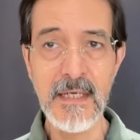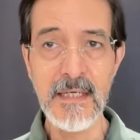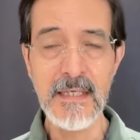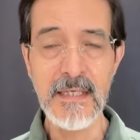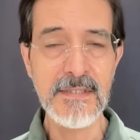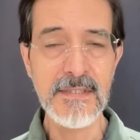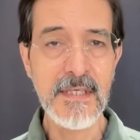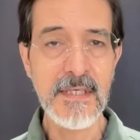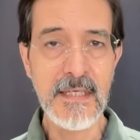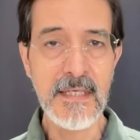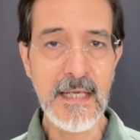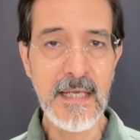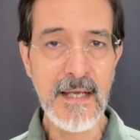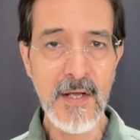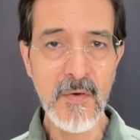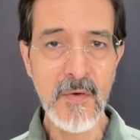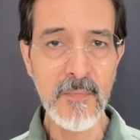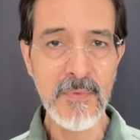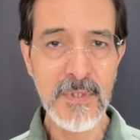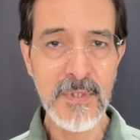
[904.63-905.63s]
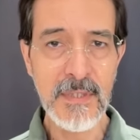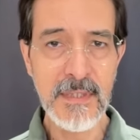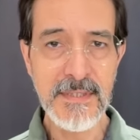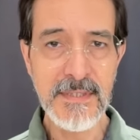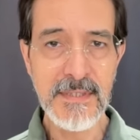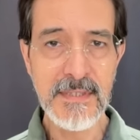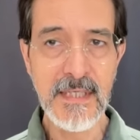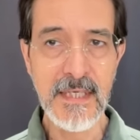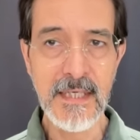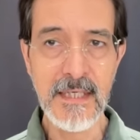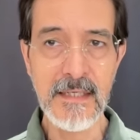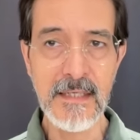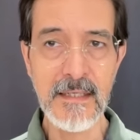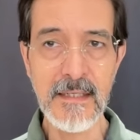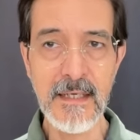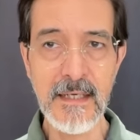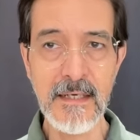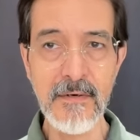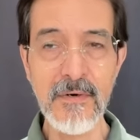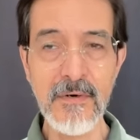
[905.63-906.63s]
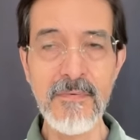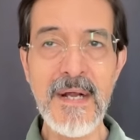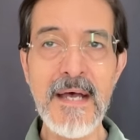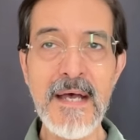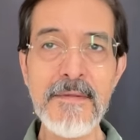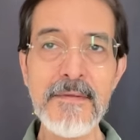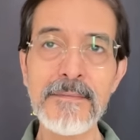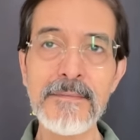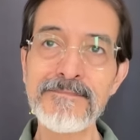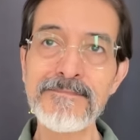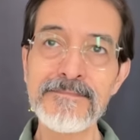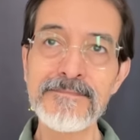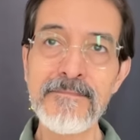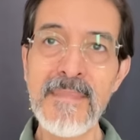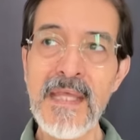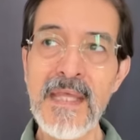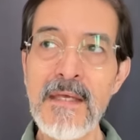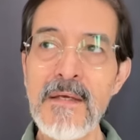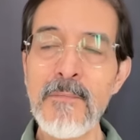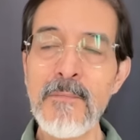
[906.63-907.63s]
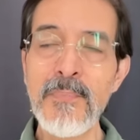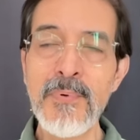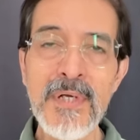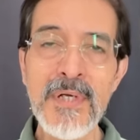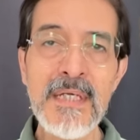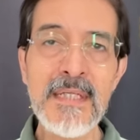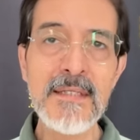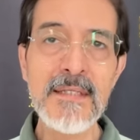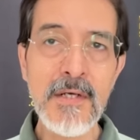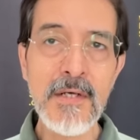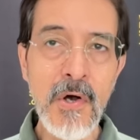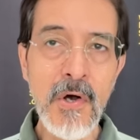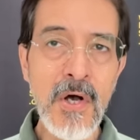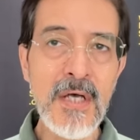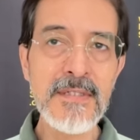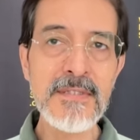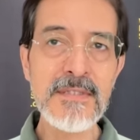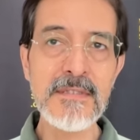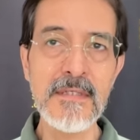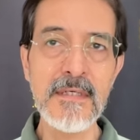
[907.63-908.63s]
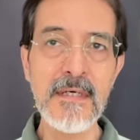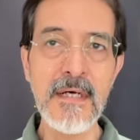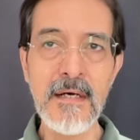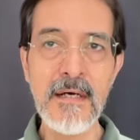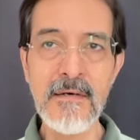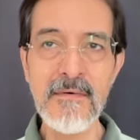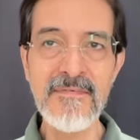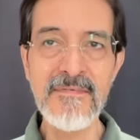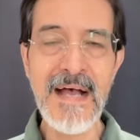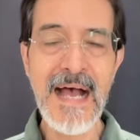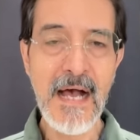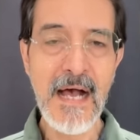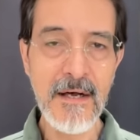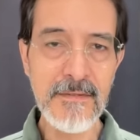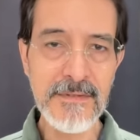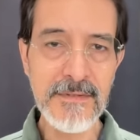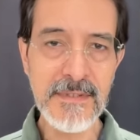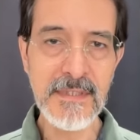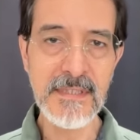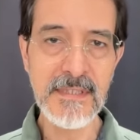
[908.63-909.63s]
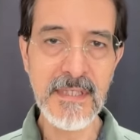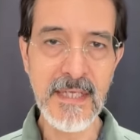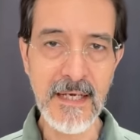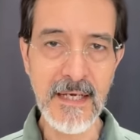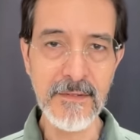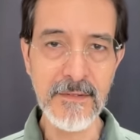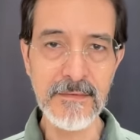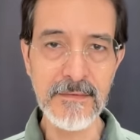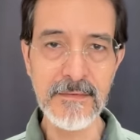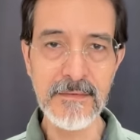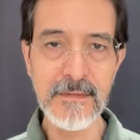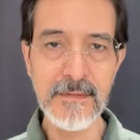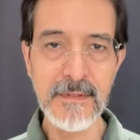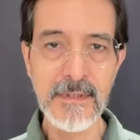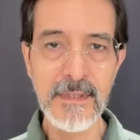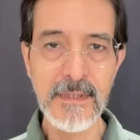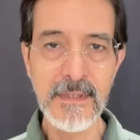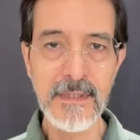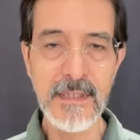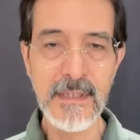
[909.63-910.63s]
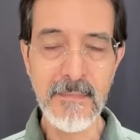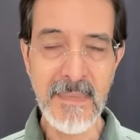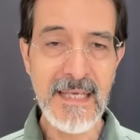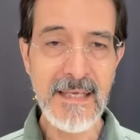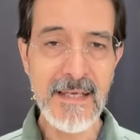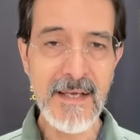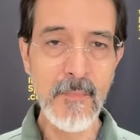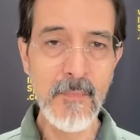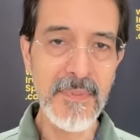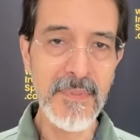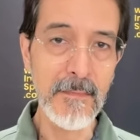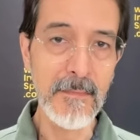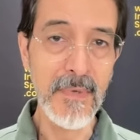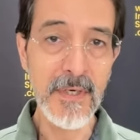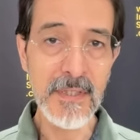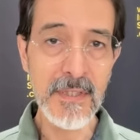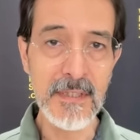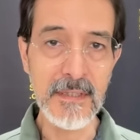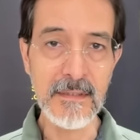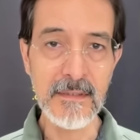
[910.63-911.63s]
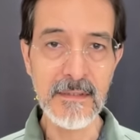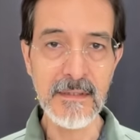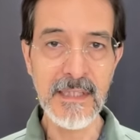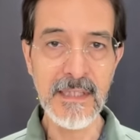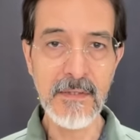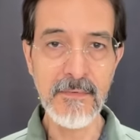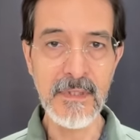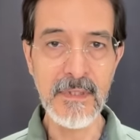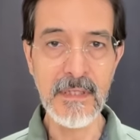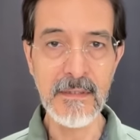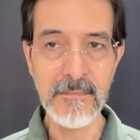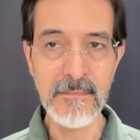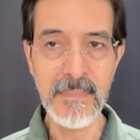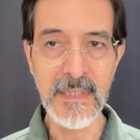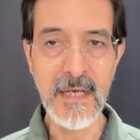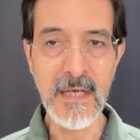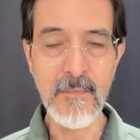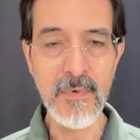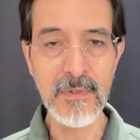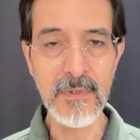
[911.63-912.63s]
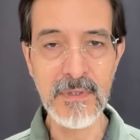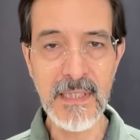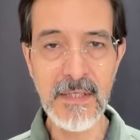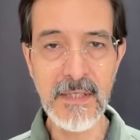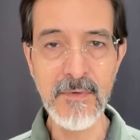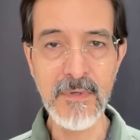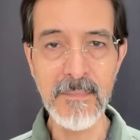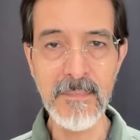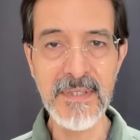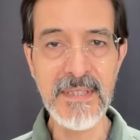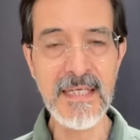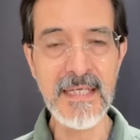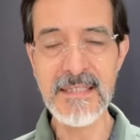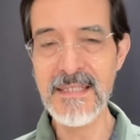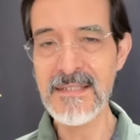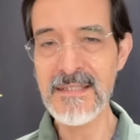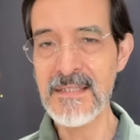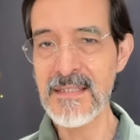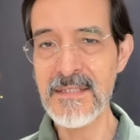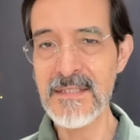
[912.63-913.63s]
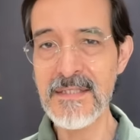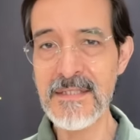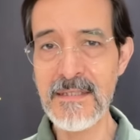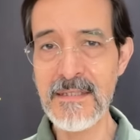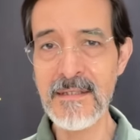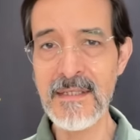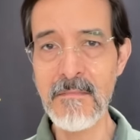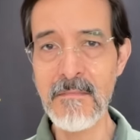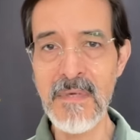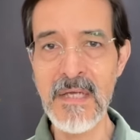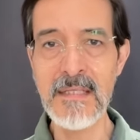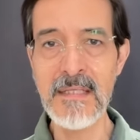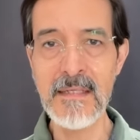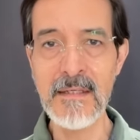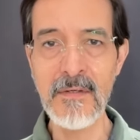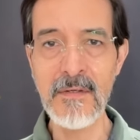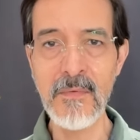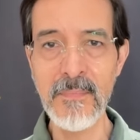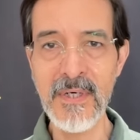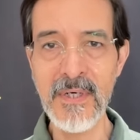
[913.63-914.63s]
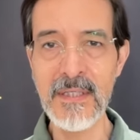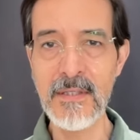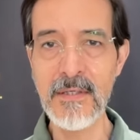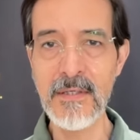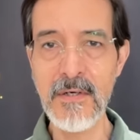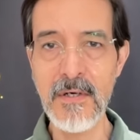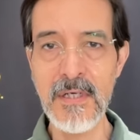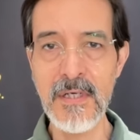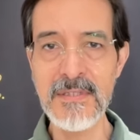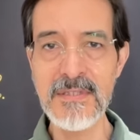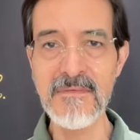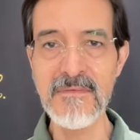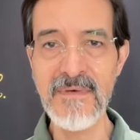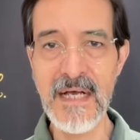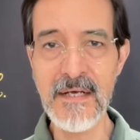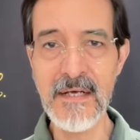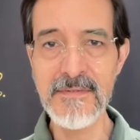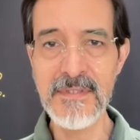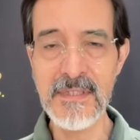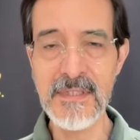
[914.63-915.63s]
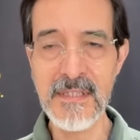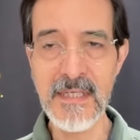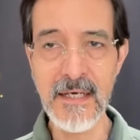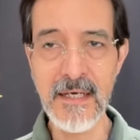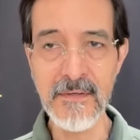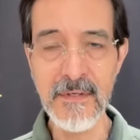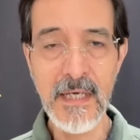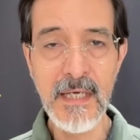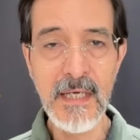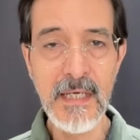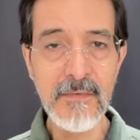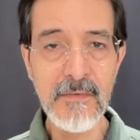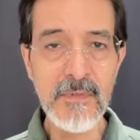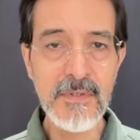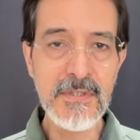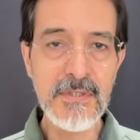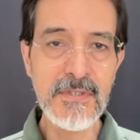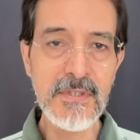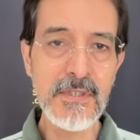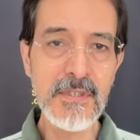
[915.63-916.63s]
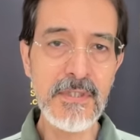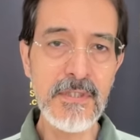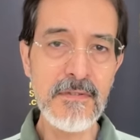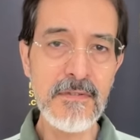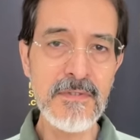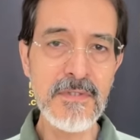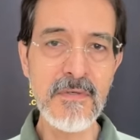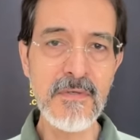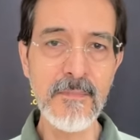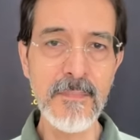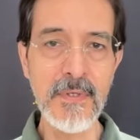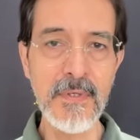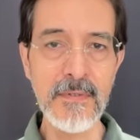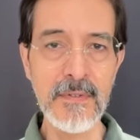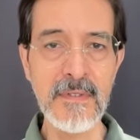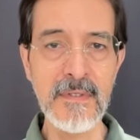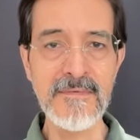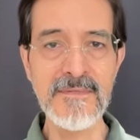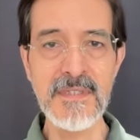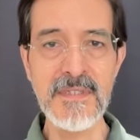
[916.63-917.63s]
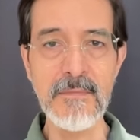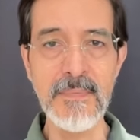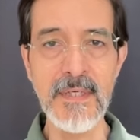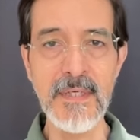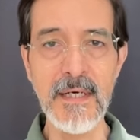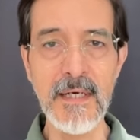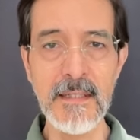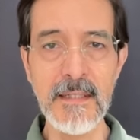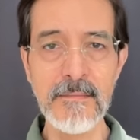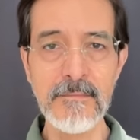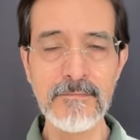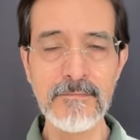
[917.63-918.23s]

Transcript: is going to help real estate uh, or rather bring the cost of housing down it may help the market liquid, become more liquid, but that doesn't necessarily mean that it'll bring the cost of housing down, which is a huge component of CPI.